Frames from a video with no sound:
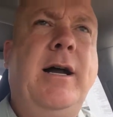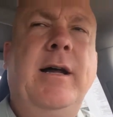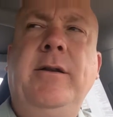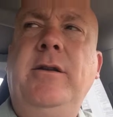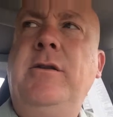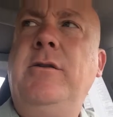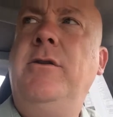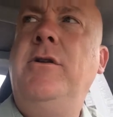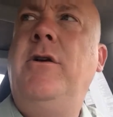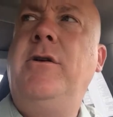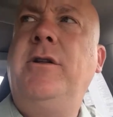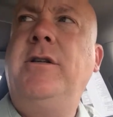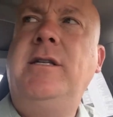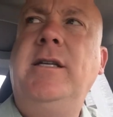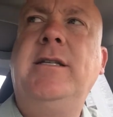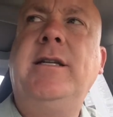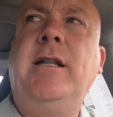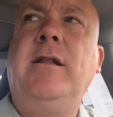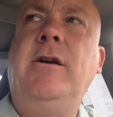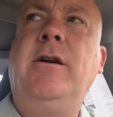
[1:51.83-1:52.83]
I do notice
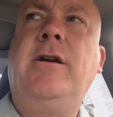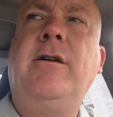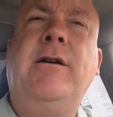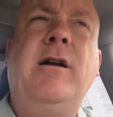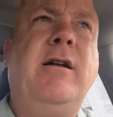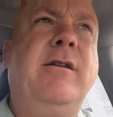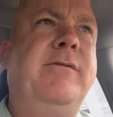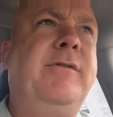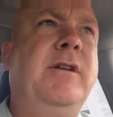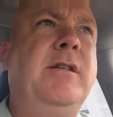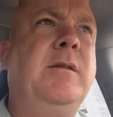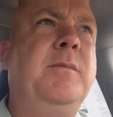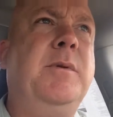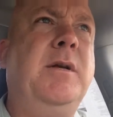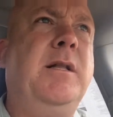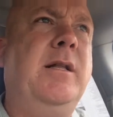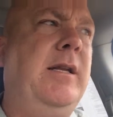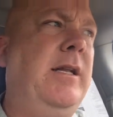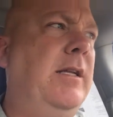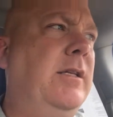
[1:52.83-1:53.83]
as I look around,
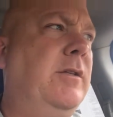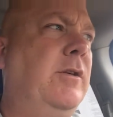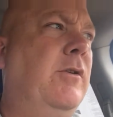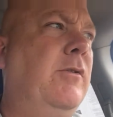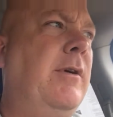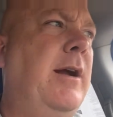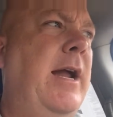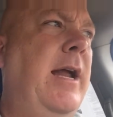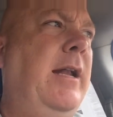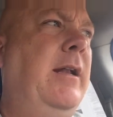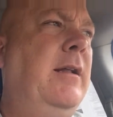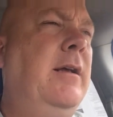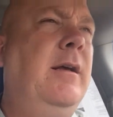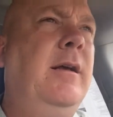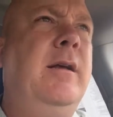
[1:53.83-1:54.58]
visibility is great.